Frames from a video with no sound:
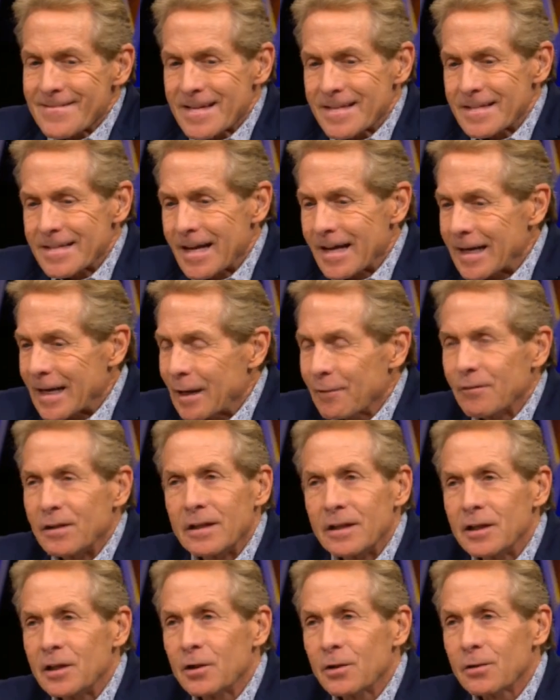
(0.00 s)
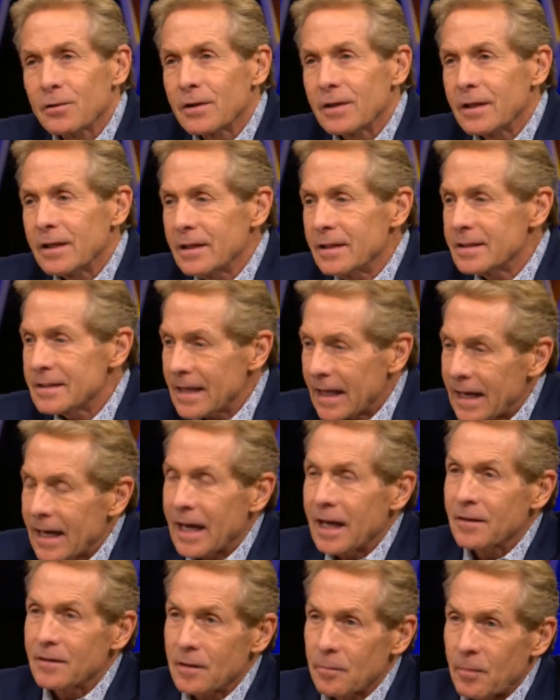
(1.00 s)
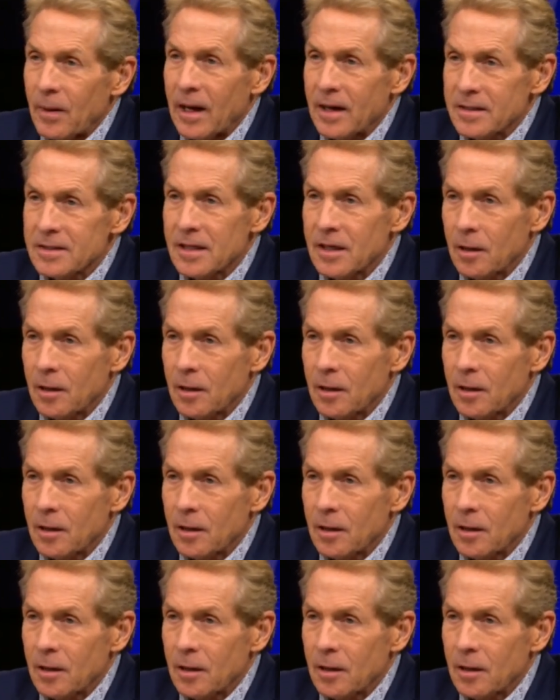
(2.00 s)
Not having the year that he's had the past couple.